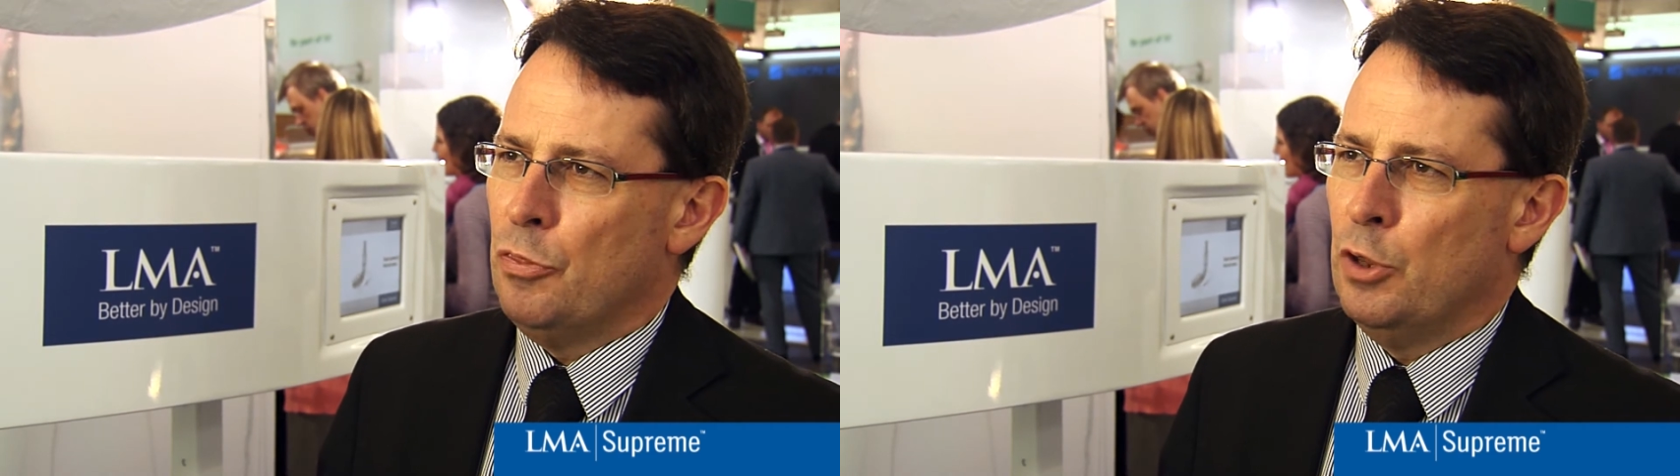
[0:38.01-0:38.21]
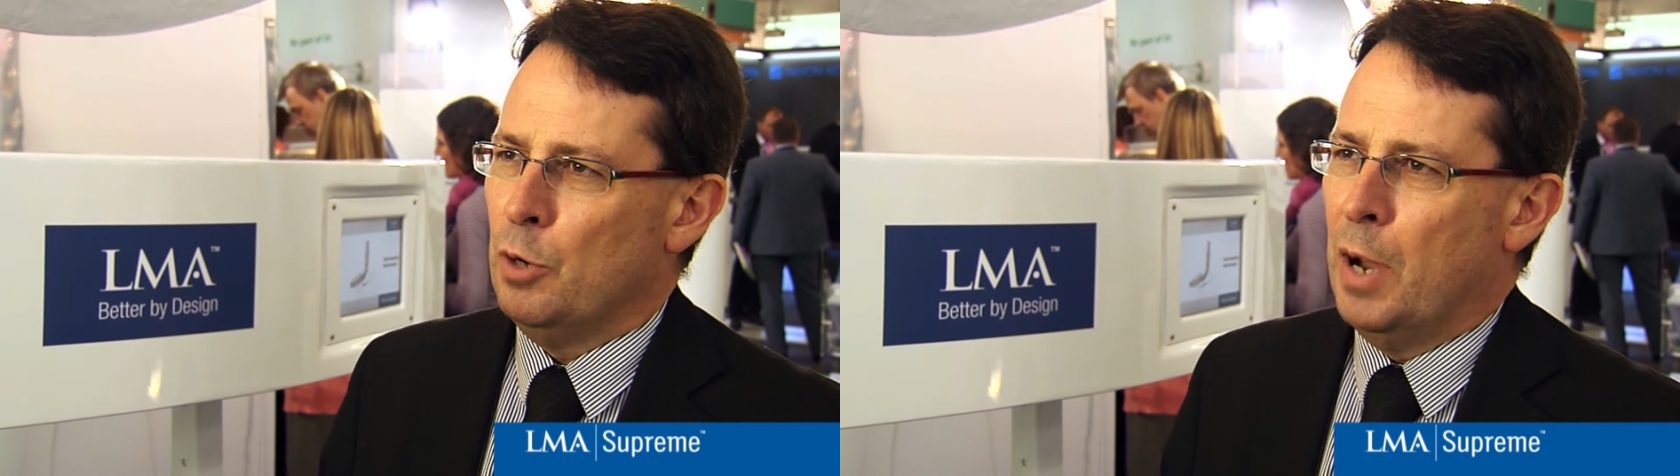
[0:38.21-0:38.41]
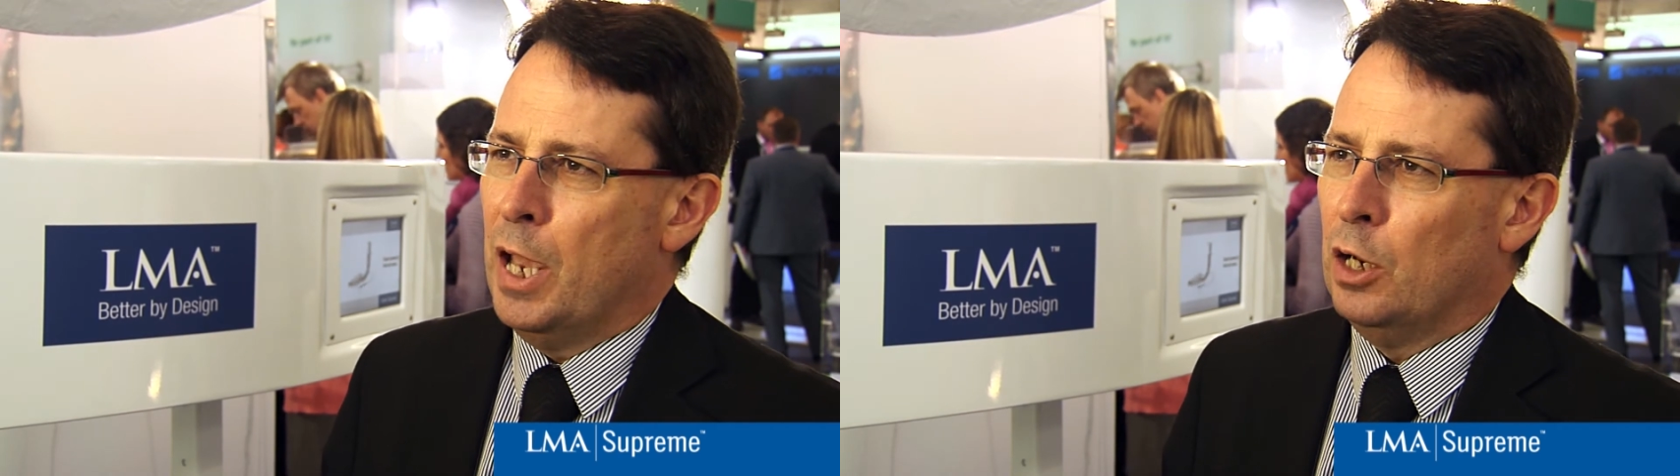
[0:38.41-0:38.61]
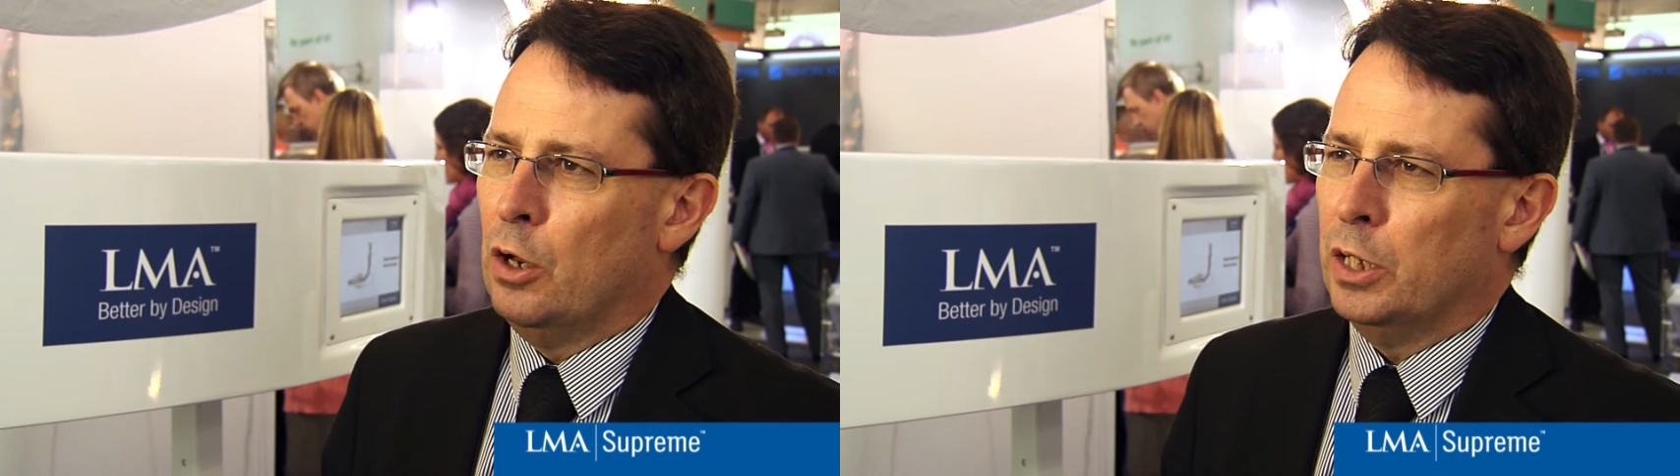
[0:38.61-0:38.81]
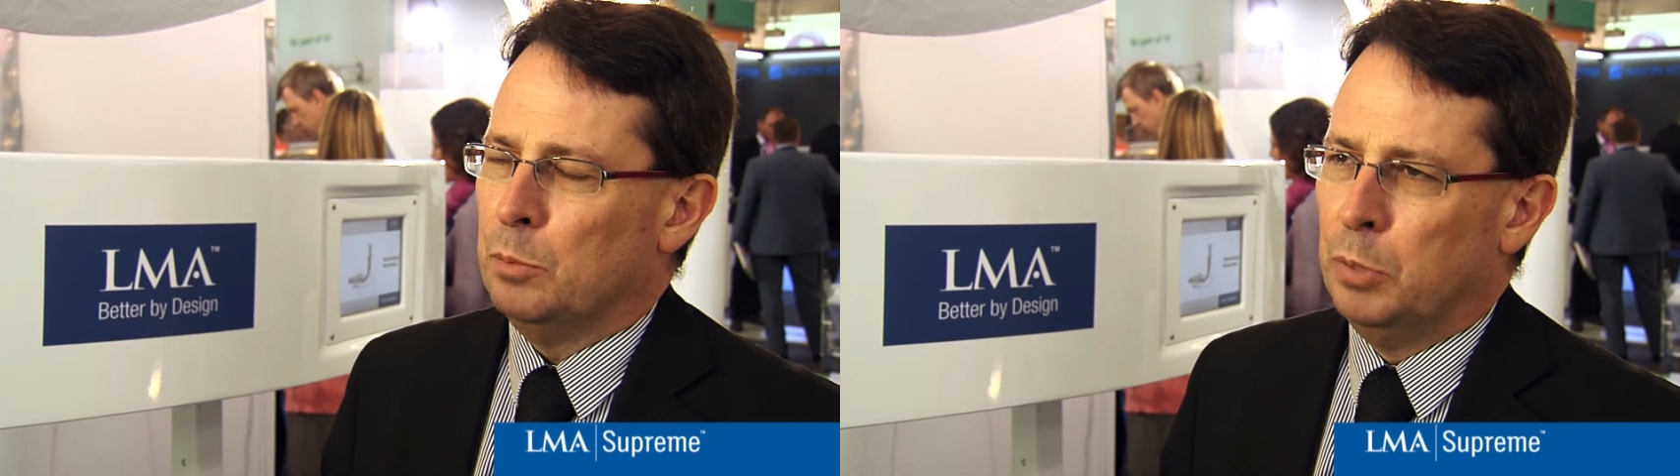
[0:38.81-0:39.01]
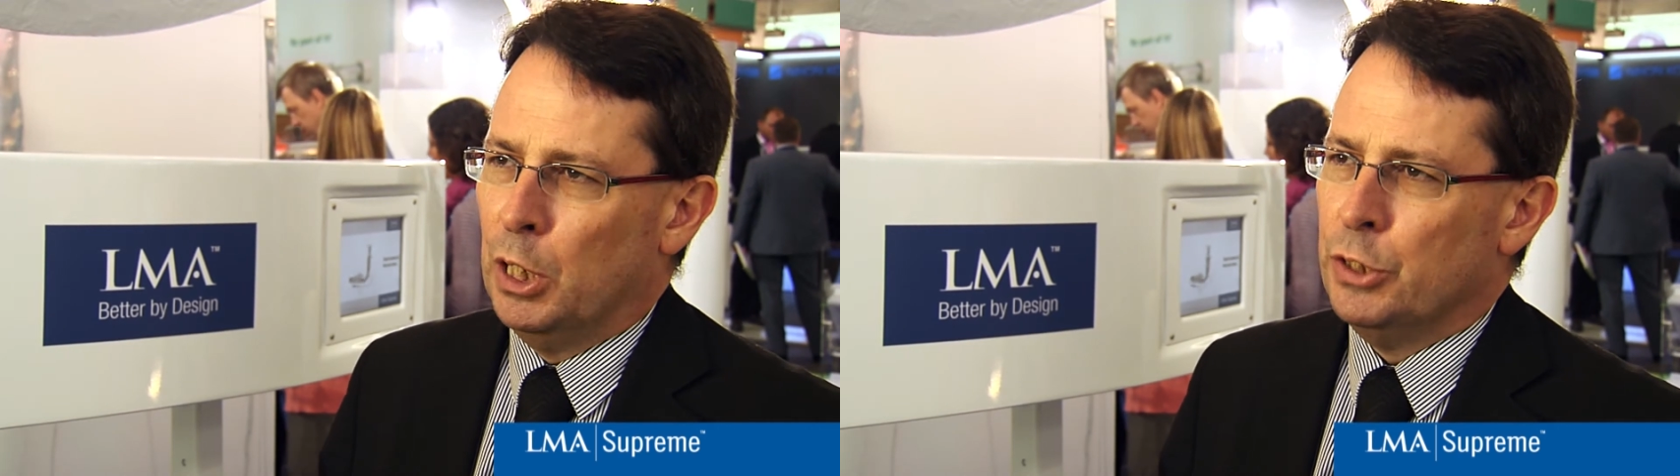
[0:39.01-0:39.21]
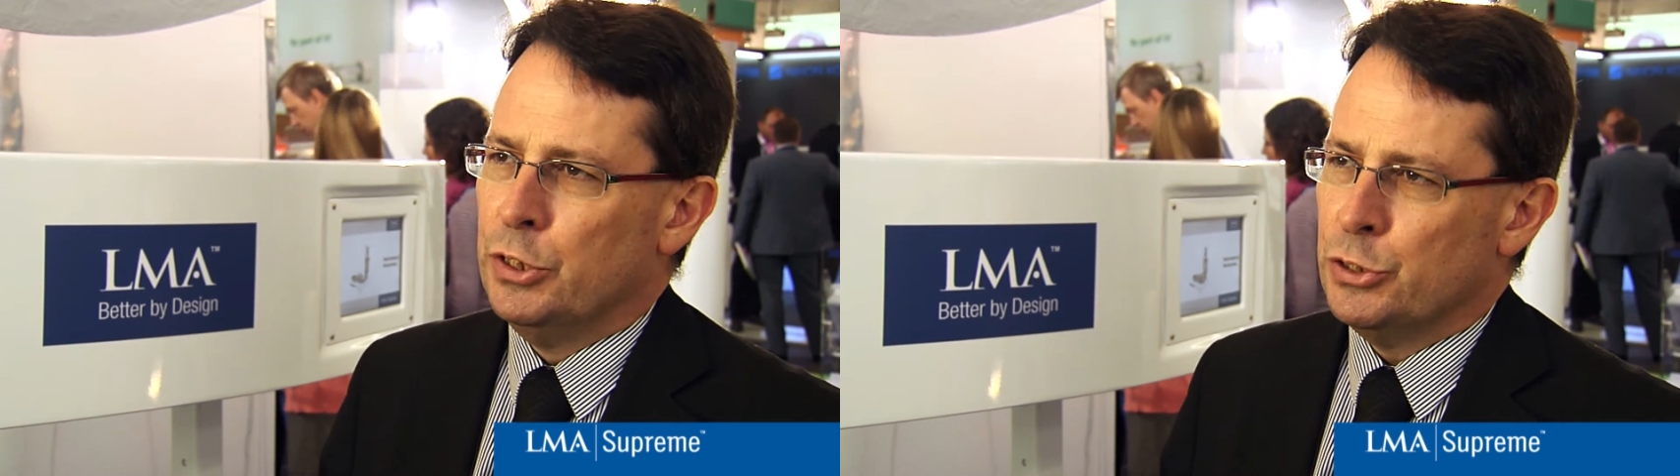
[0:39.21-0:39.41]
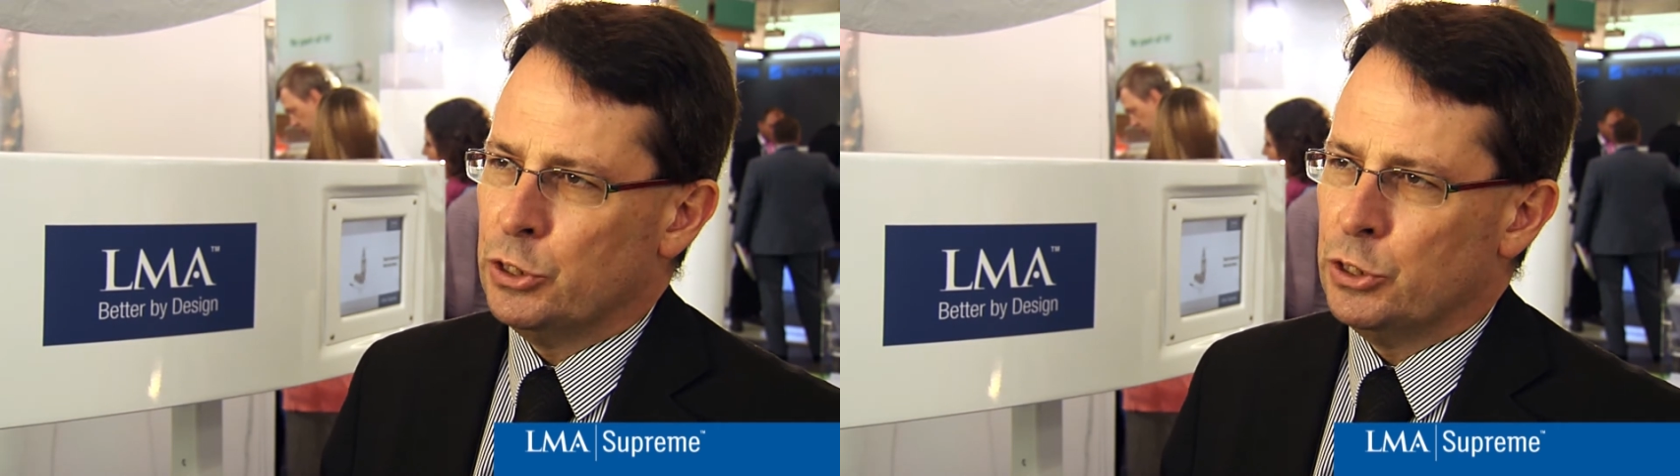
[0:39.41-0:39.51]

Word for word: thereby allowing blood and